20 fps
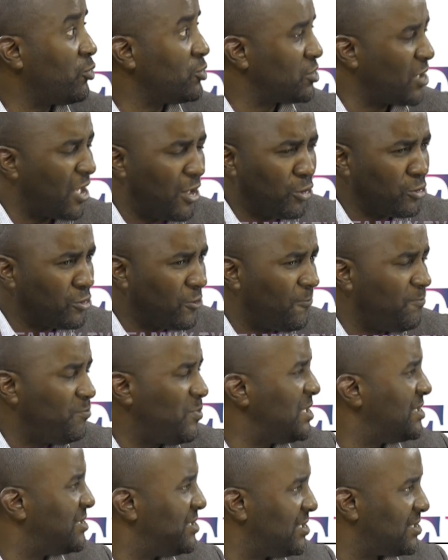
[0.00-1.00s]
So a lot of
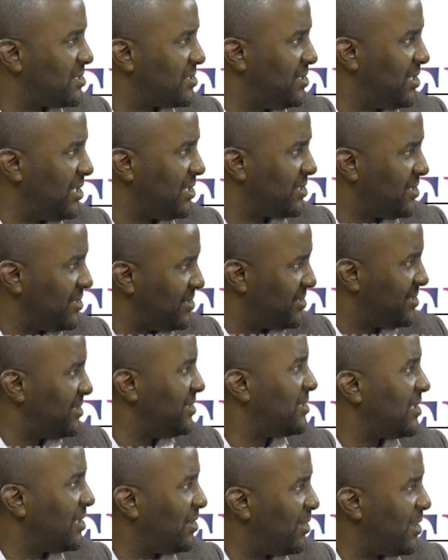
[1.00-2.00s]
business debt is
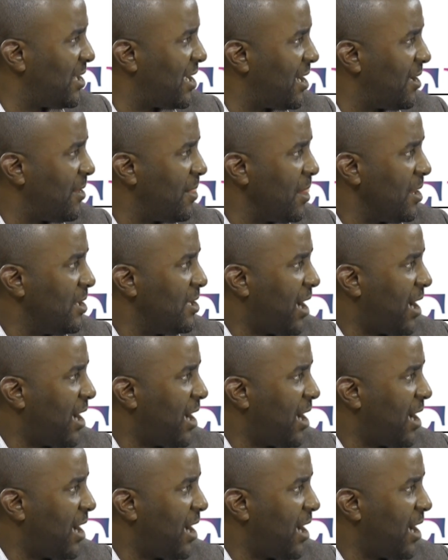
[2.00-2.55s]
seated there.